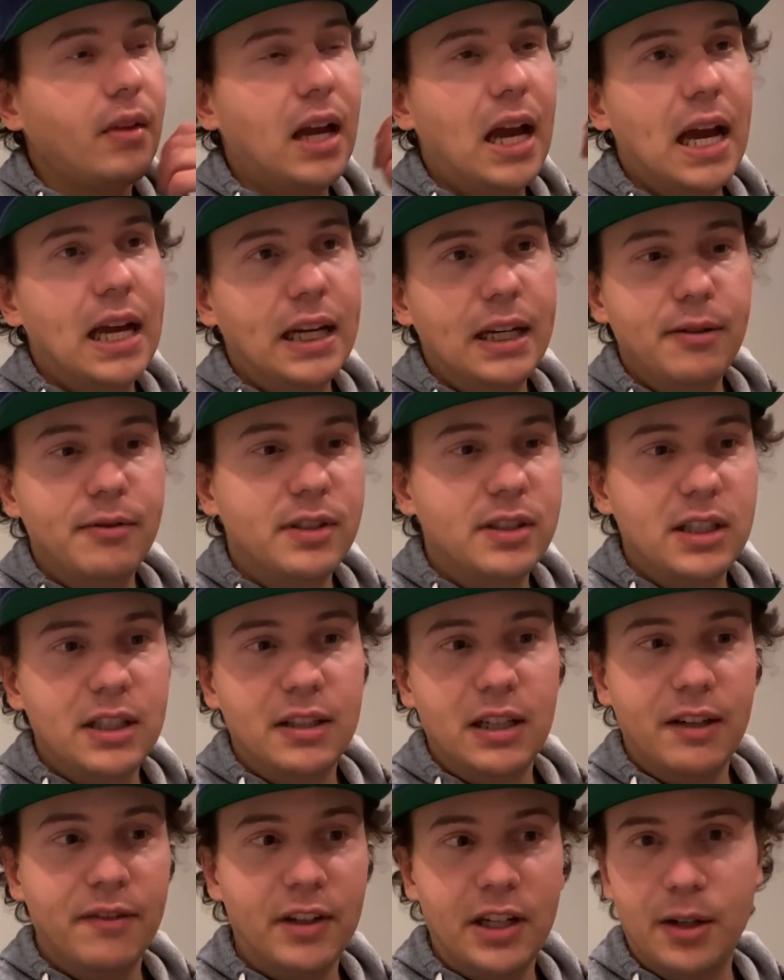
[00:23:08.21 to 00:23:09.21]
and he was
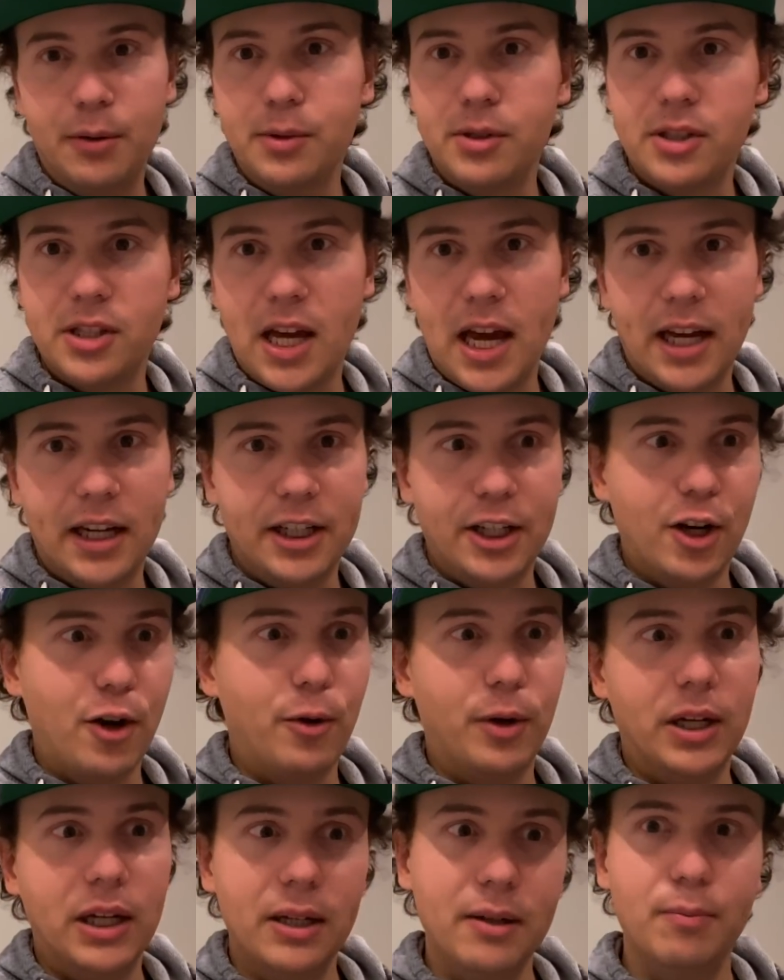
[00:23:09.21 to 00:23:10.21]
even he was saying, you know,
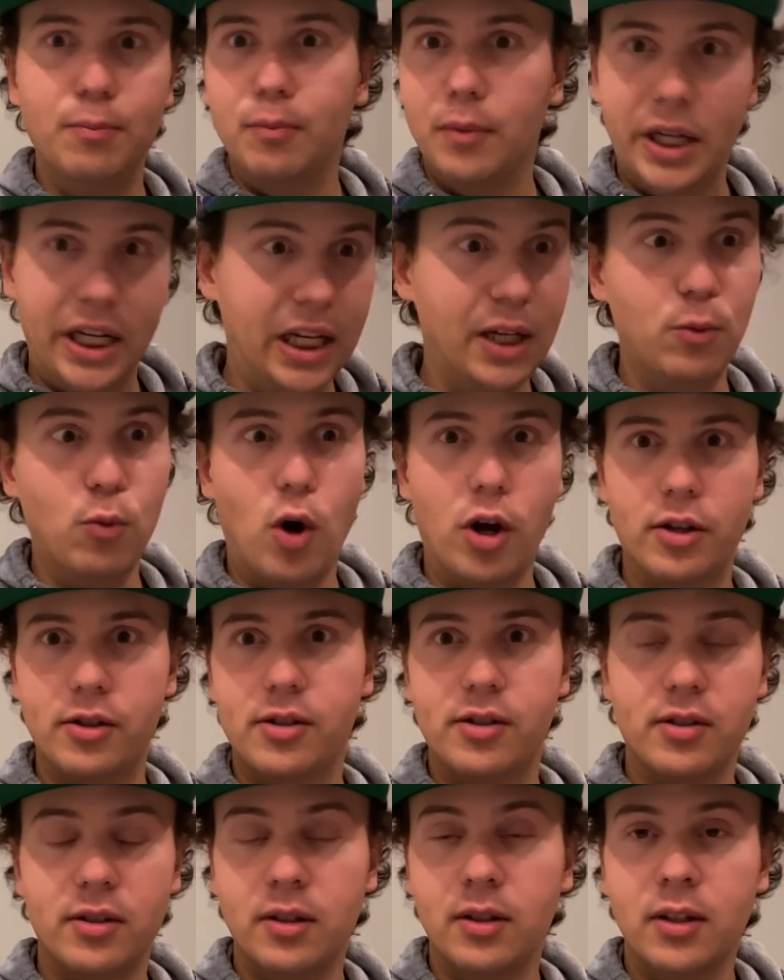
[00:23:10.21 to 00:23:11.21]
he he
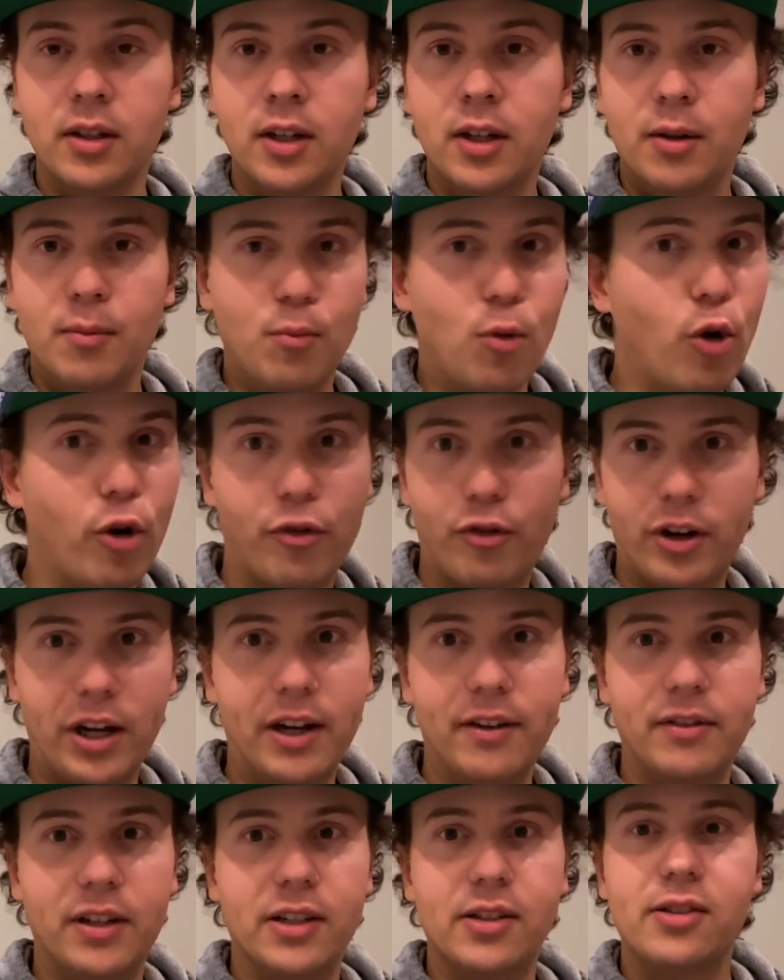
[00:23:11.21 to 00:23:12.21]
wants more
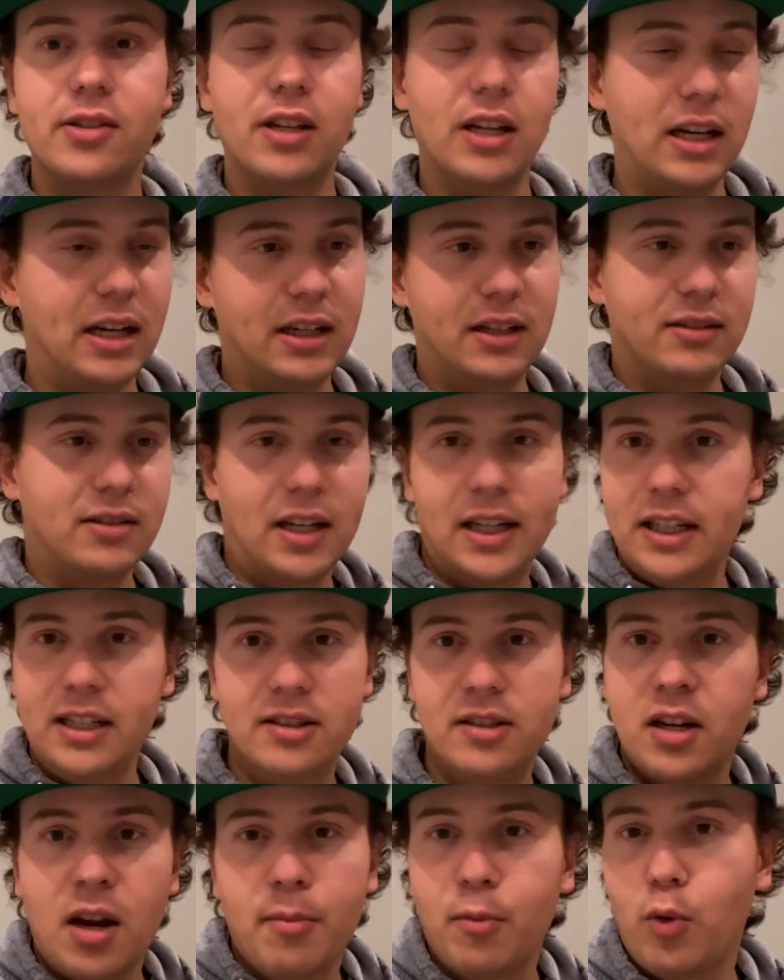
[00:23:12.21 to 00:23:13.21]
forgiveness, and it's like he's
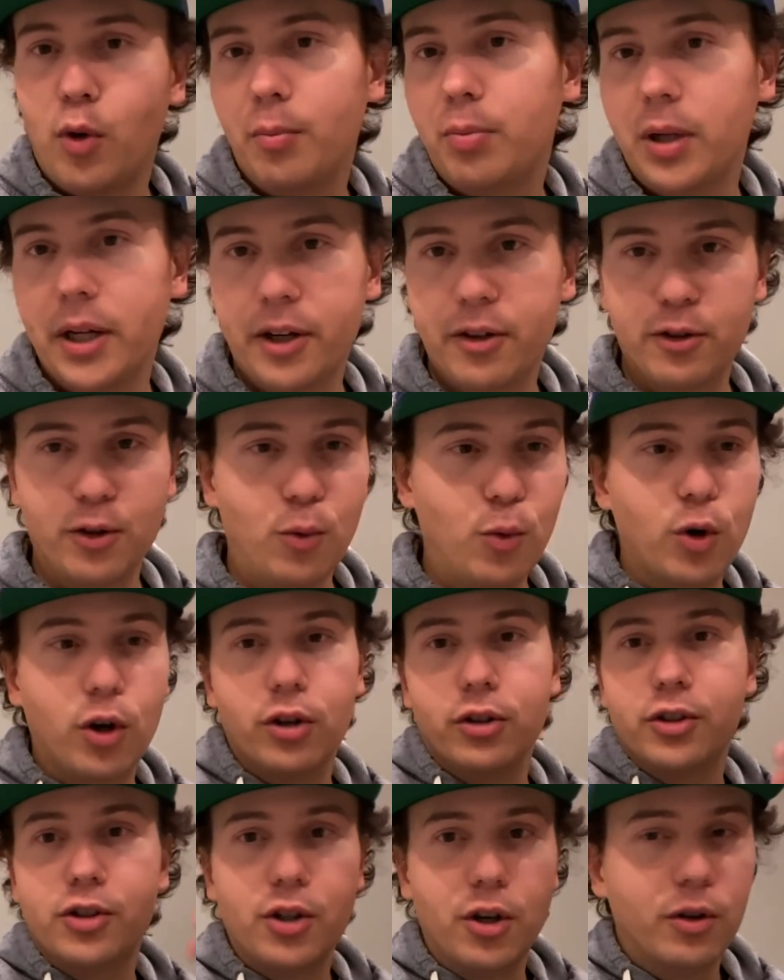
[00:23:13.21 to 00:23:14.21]
the number one player in the
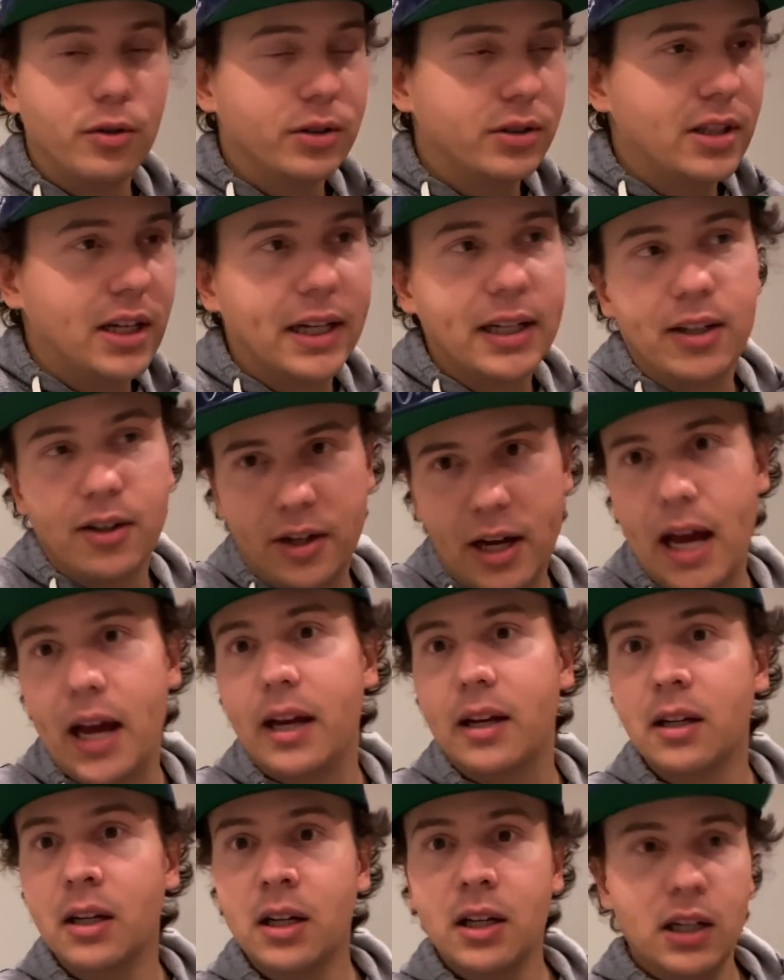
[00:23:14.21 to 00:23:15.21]
world. So it's like,
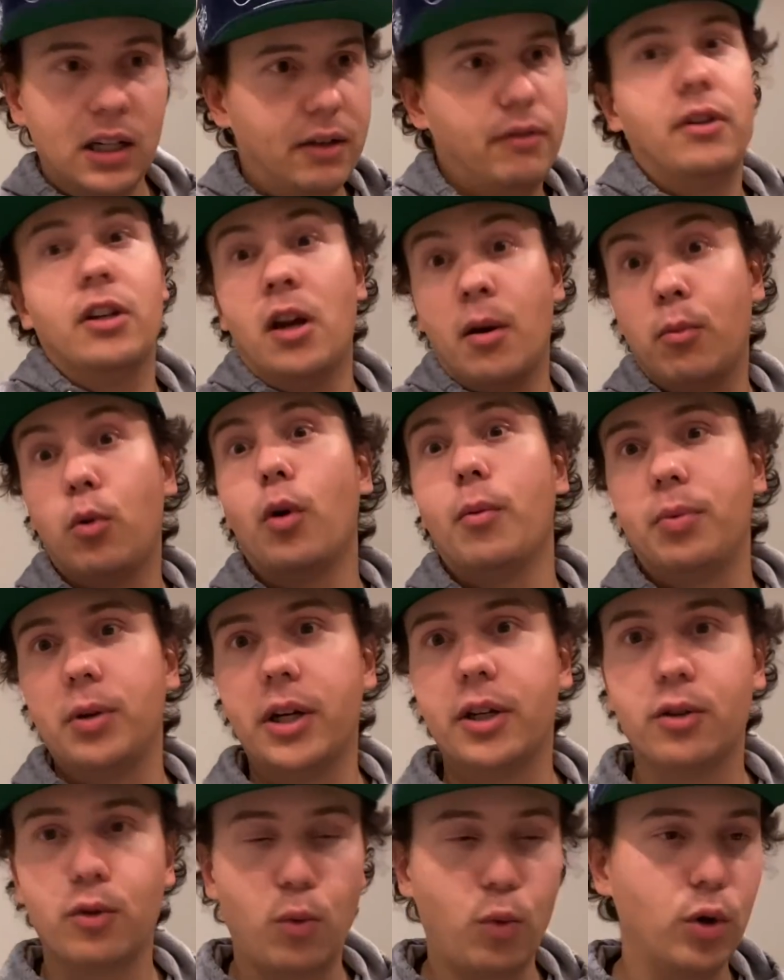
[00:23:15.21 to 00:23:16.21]
okay, if the number one
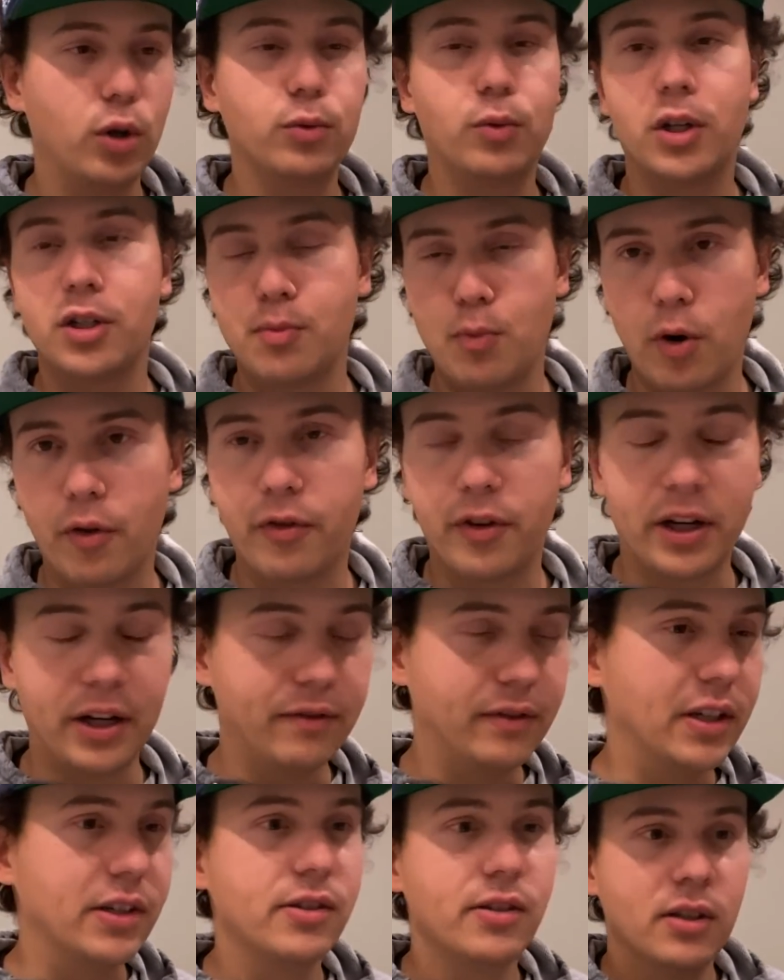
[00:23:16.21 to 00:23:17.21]
player in the world wants more
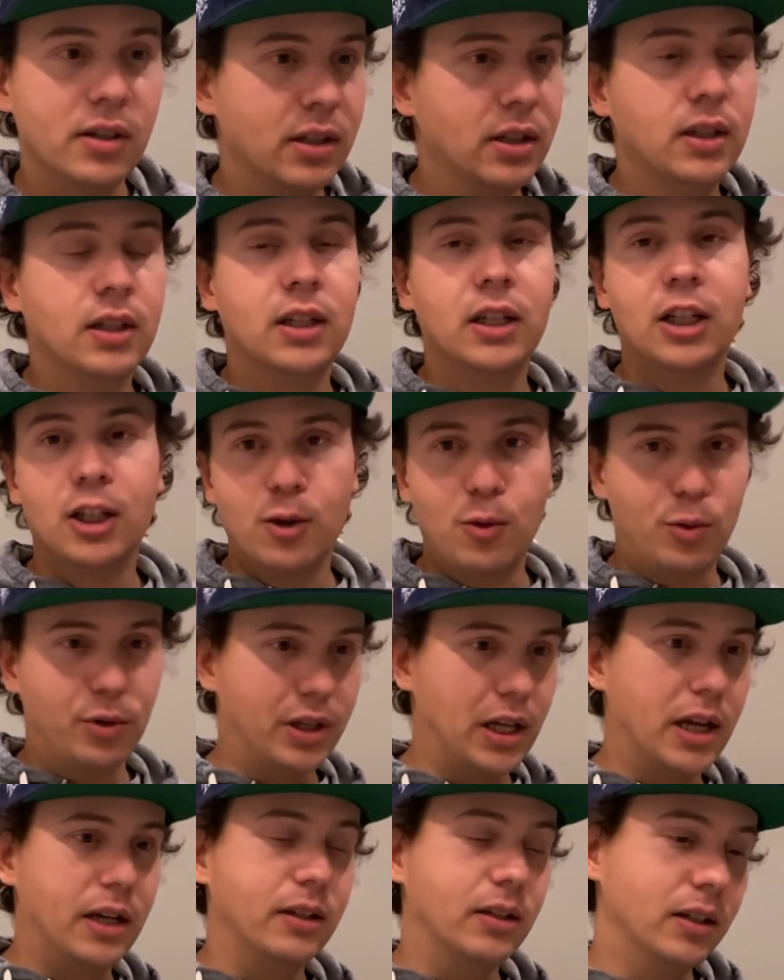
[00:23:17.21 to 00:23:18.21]
forgiveness, well
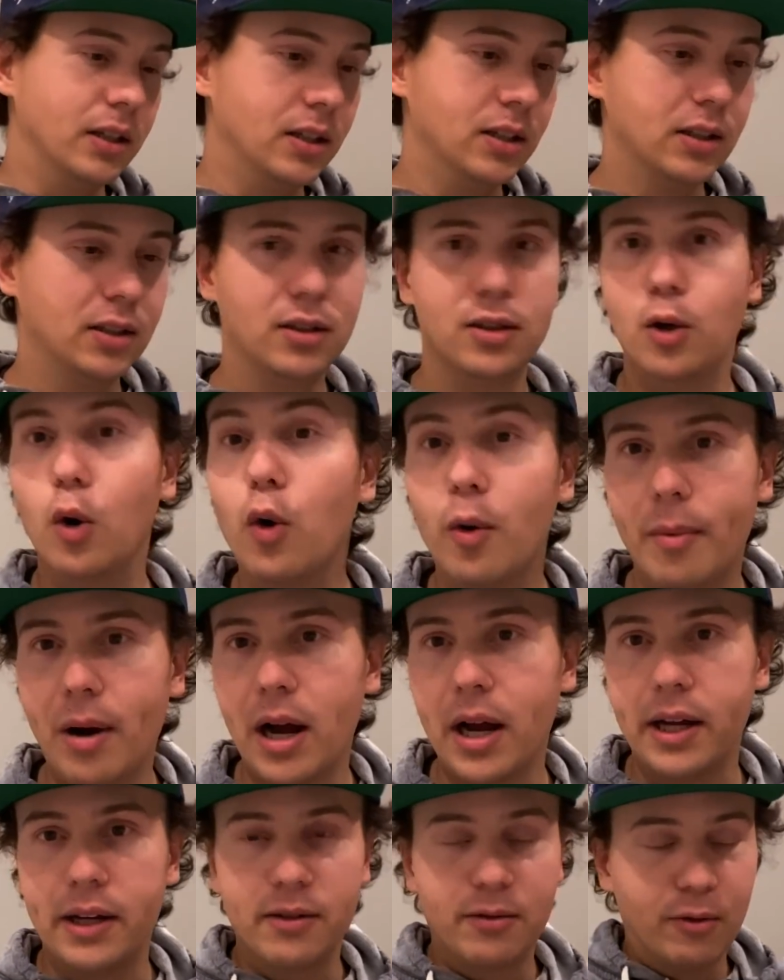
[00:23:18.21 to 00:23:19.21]
then who am
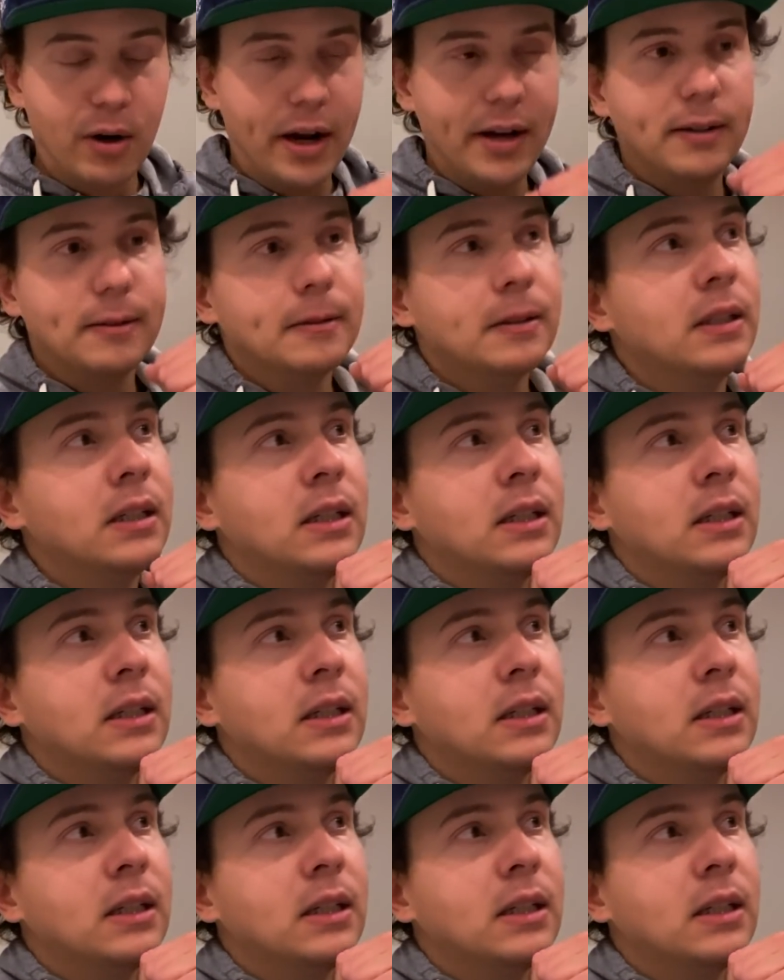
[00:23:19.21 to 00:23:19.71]
I, right?